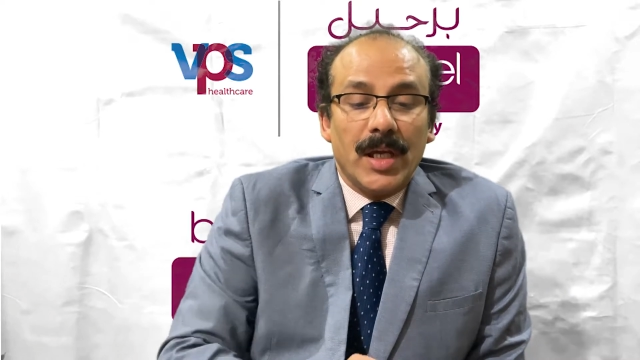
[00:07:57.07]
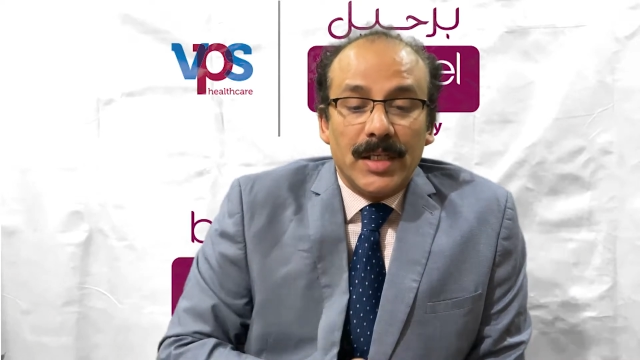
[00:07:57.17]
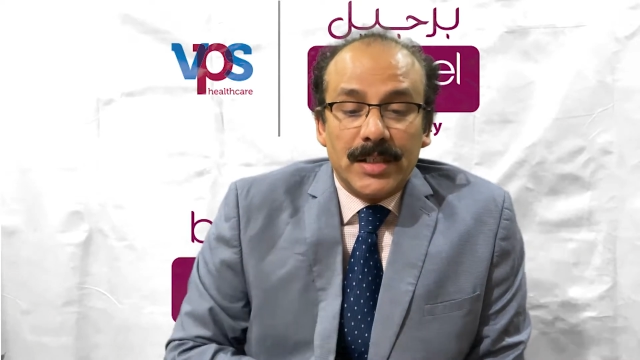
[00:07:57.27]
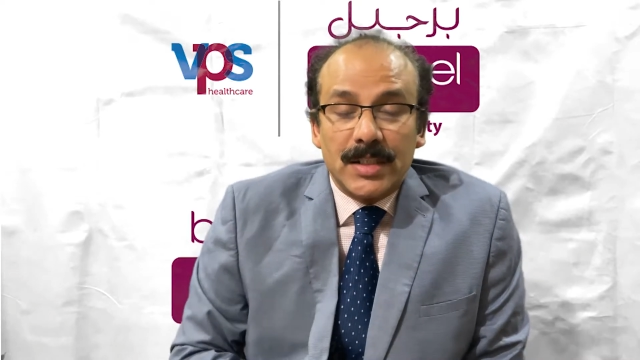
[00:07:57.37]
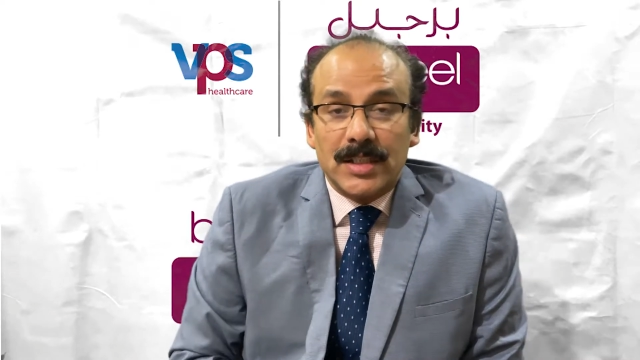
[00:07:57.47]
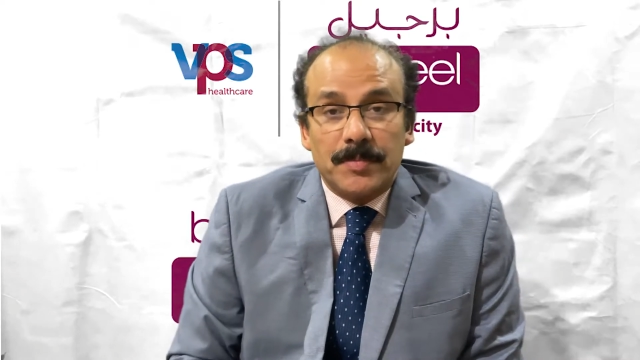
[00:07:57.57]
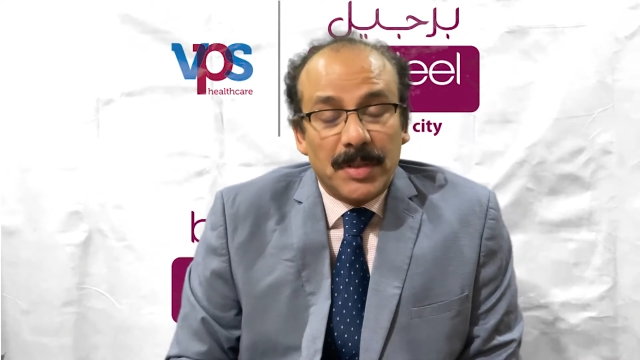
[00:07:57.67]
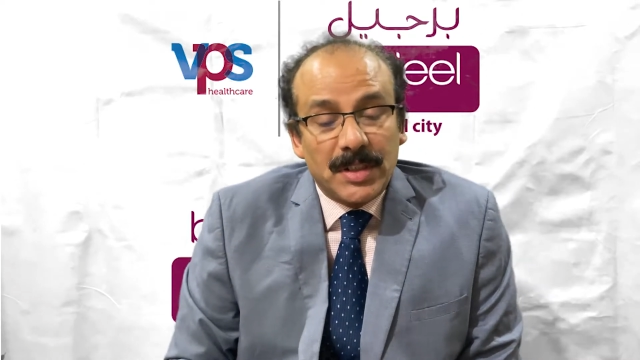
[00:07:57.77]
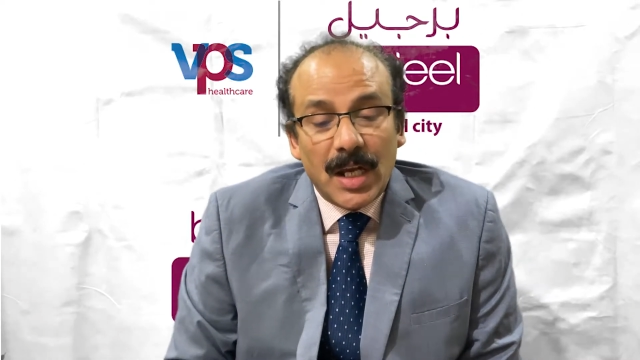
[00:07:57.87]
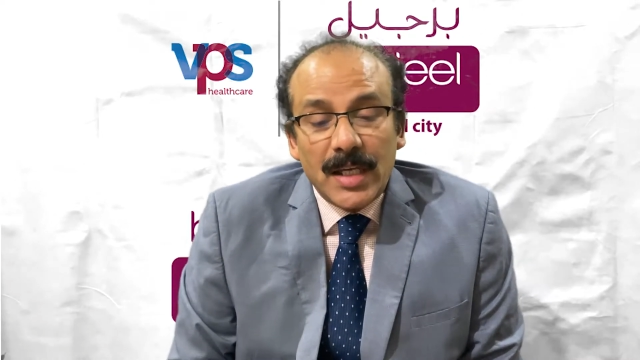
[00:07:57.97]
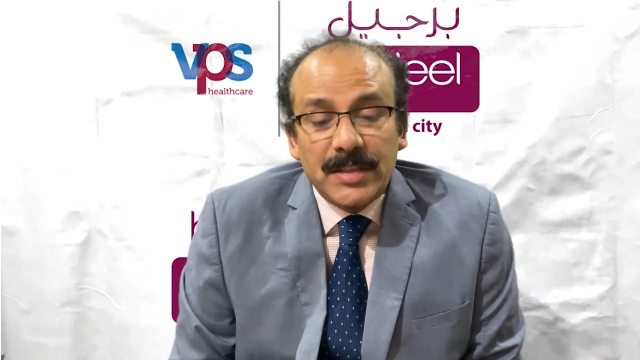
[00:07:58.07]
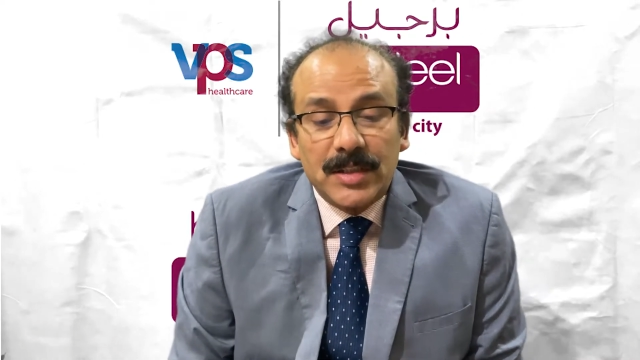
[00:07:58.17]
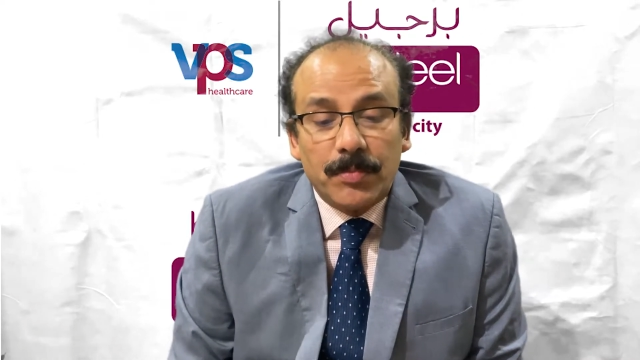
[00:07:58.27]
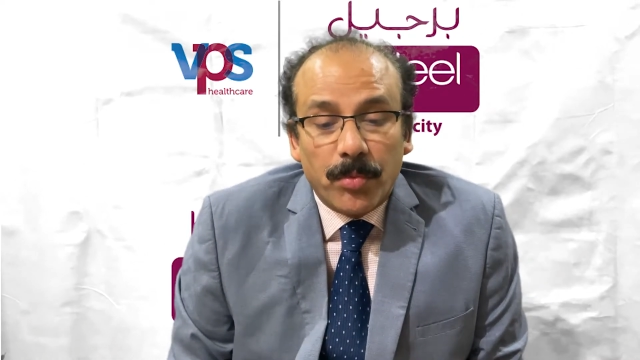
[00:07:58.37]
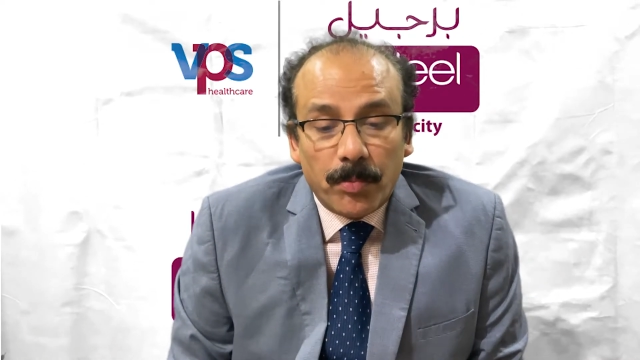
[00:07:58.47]
It is a specialized
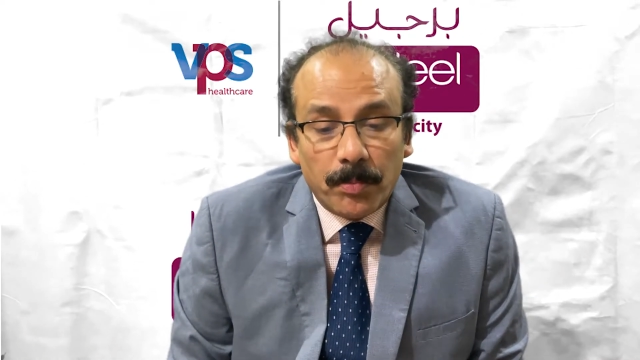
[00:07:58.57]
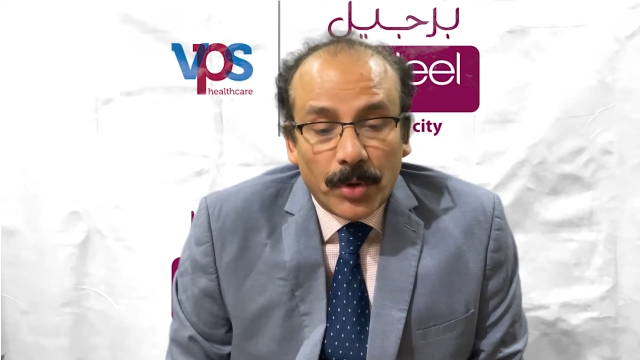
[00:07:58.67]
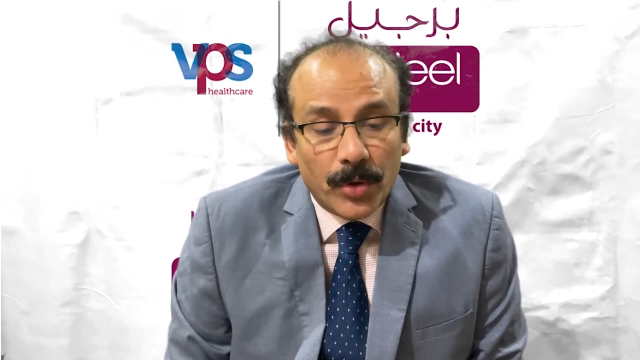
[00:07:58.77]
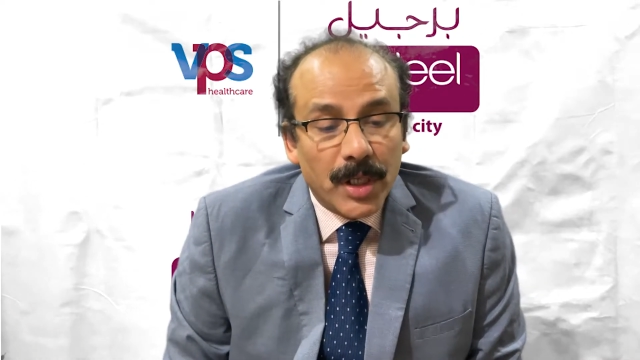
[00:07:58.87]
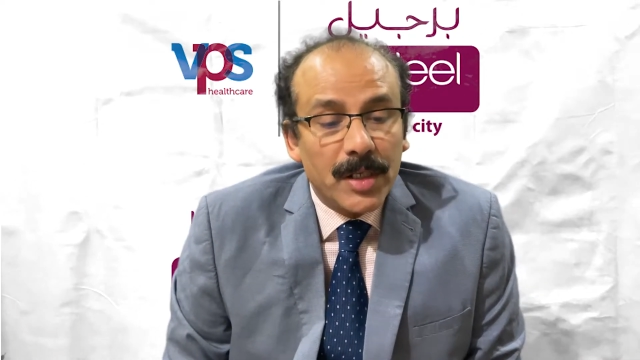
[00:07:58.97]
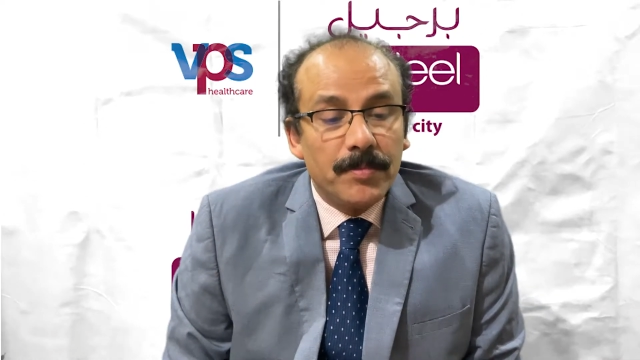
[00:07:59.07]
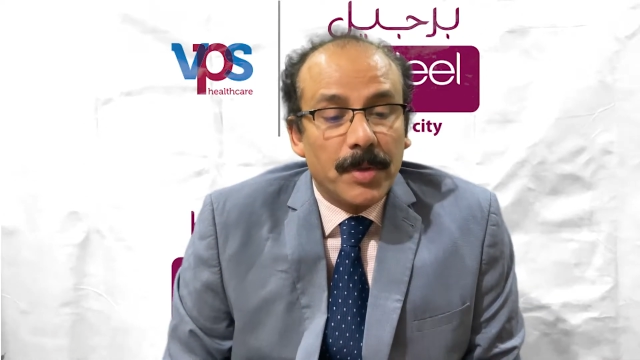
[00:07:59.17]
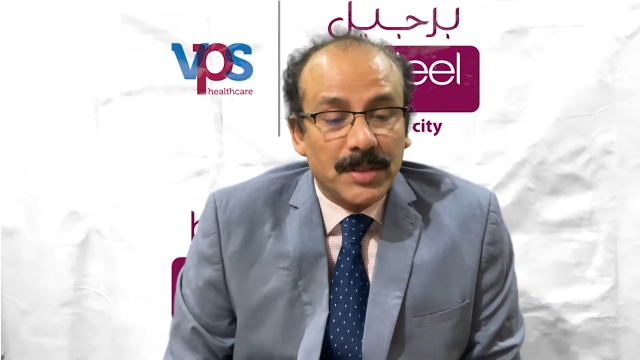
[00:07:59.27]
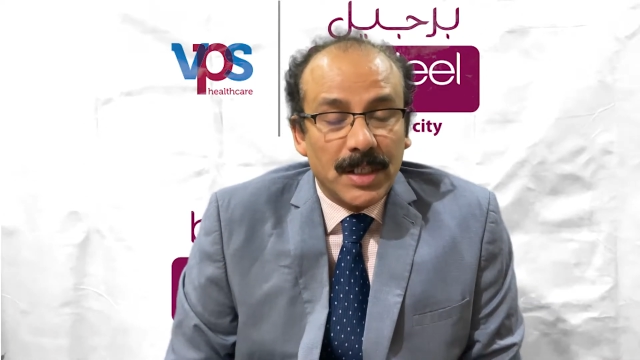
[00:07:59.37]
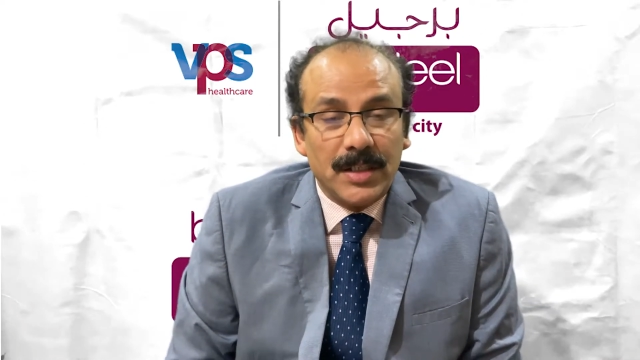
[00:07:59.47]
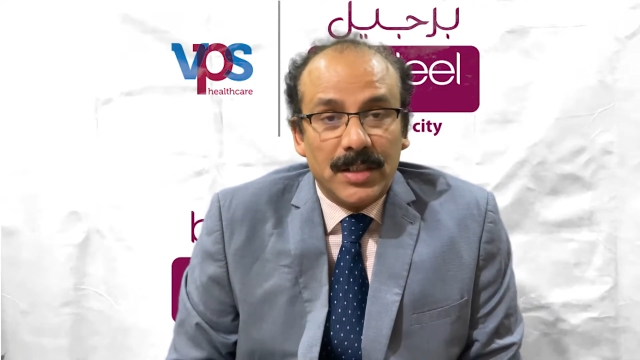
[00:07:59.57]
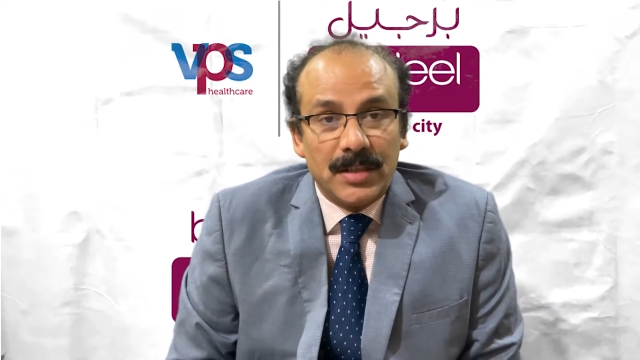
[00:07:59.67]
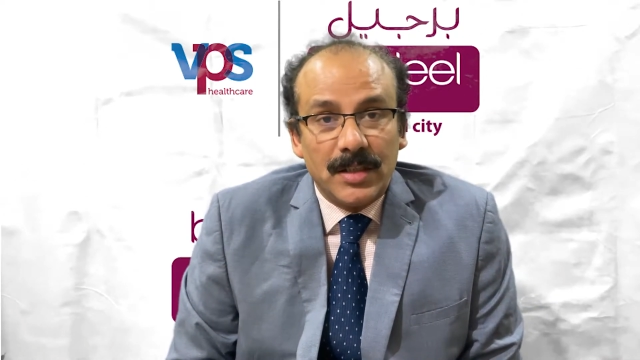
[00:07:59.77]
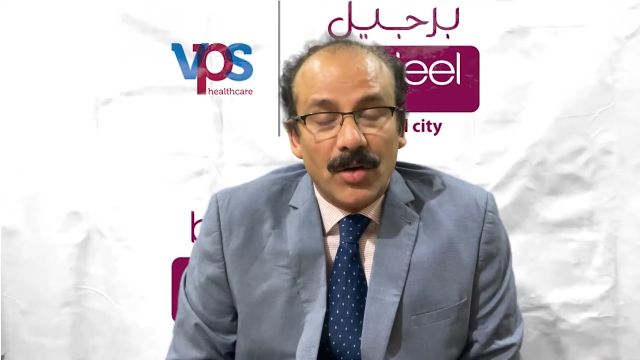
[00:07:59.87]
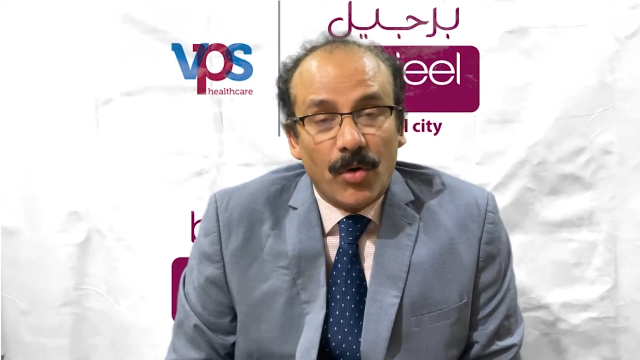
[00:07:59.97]
protein present
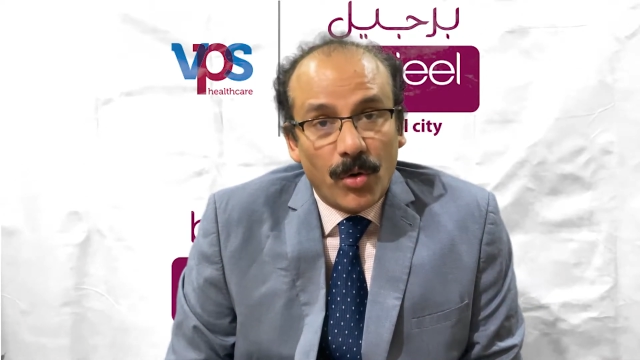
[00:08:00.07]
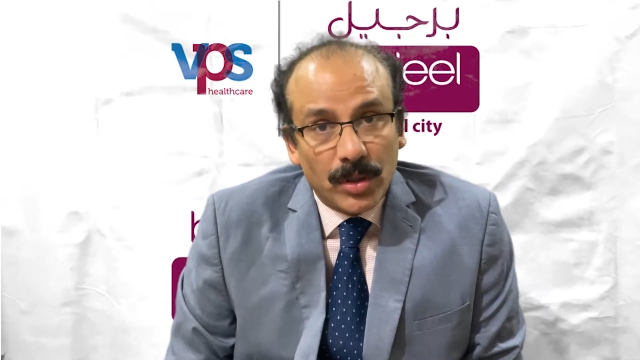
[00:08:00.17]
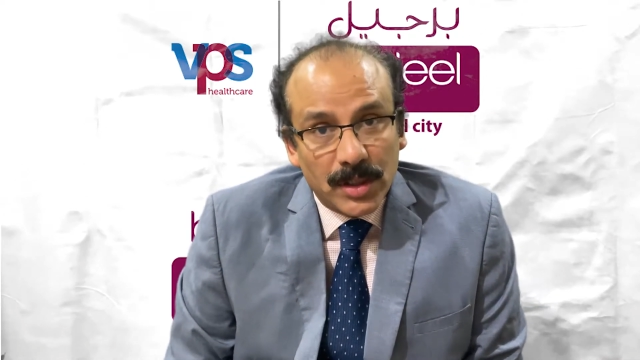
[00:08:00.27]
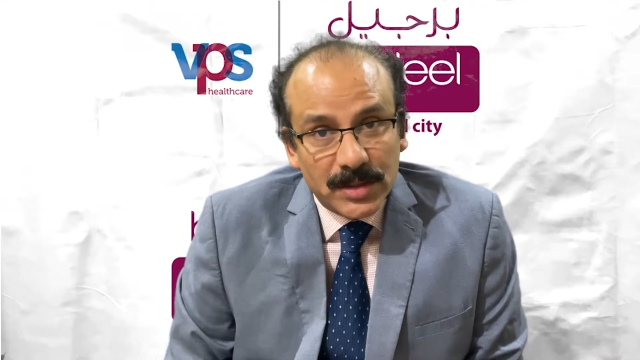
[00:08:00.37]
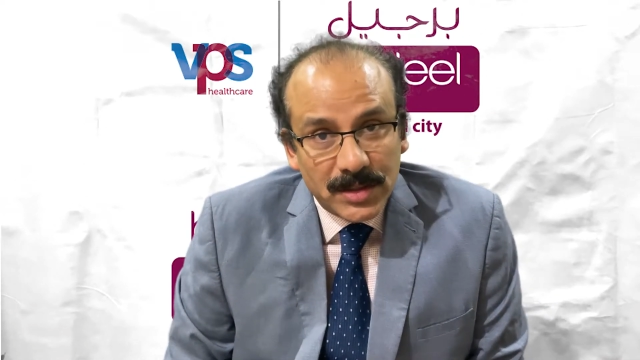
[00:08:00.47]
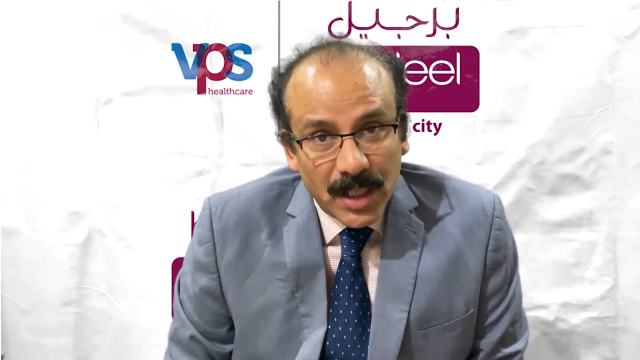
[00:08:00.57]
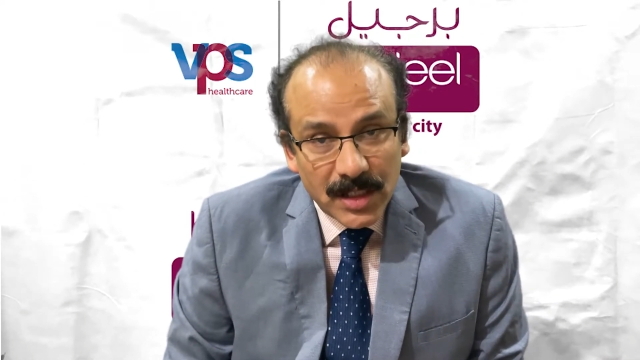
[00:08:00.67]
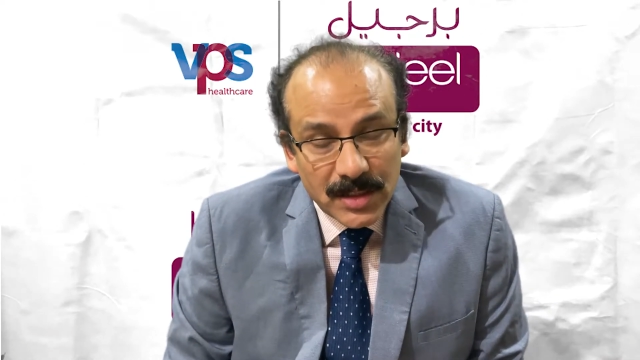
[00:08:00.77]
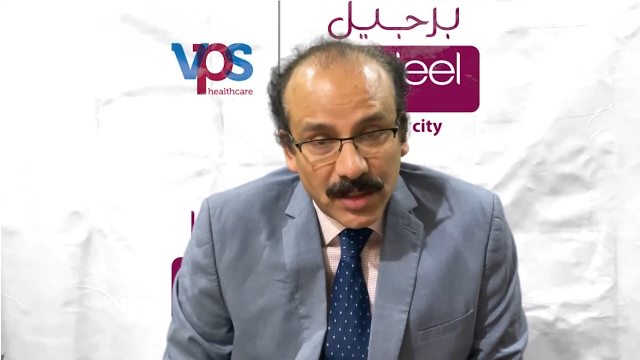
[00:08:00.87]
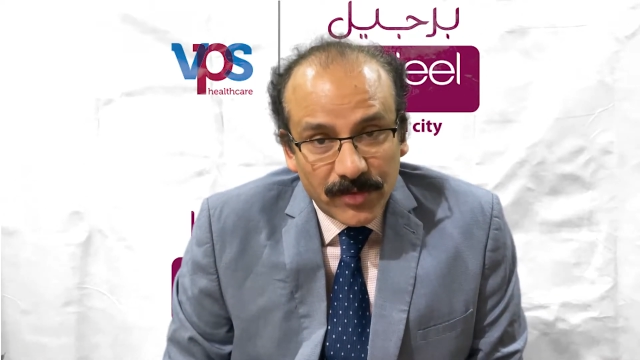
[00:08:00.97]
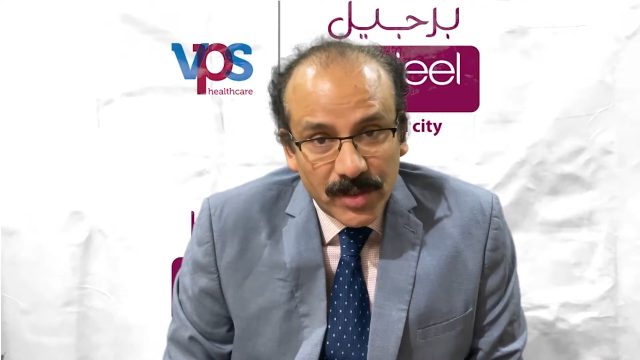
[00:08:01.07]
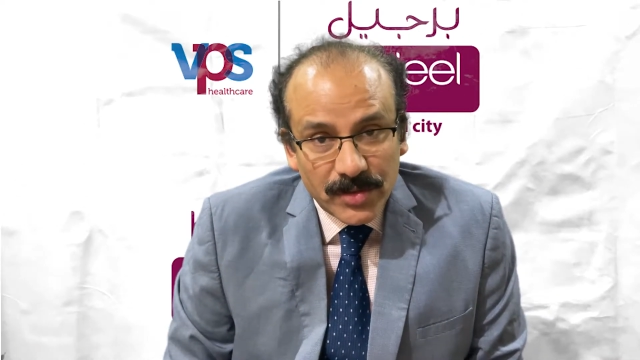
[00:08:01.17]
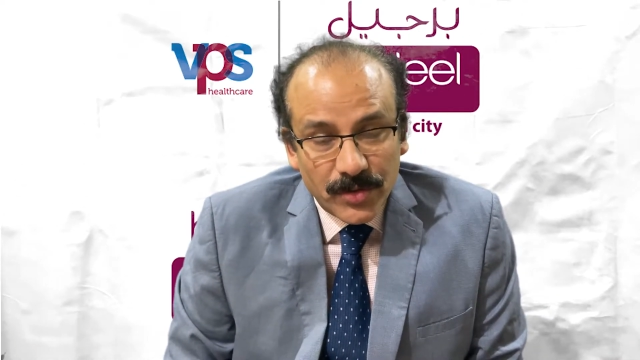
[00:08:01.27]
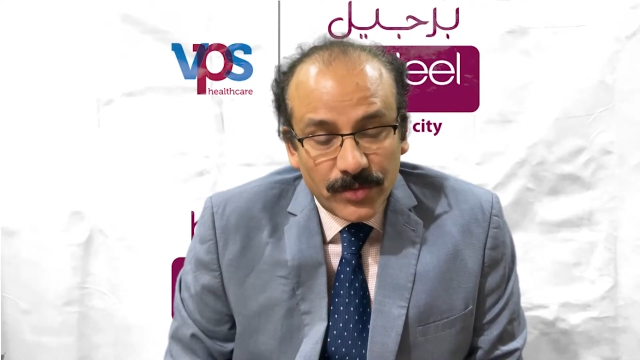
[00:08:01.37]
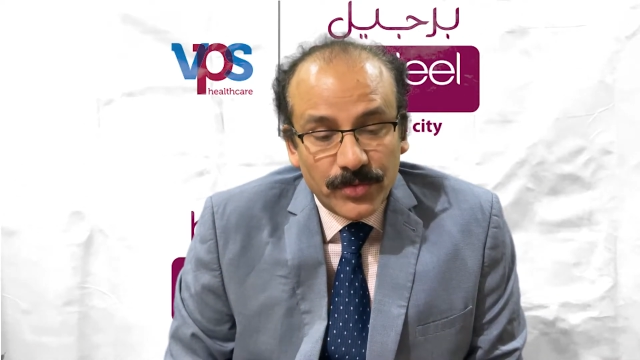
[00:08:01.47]
on the cell surface
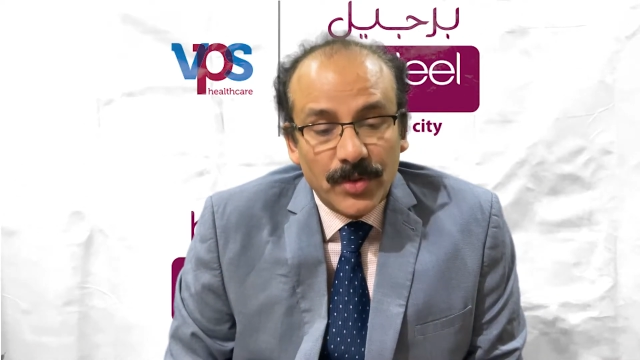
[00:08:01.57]
of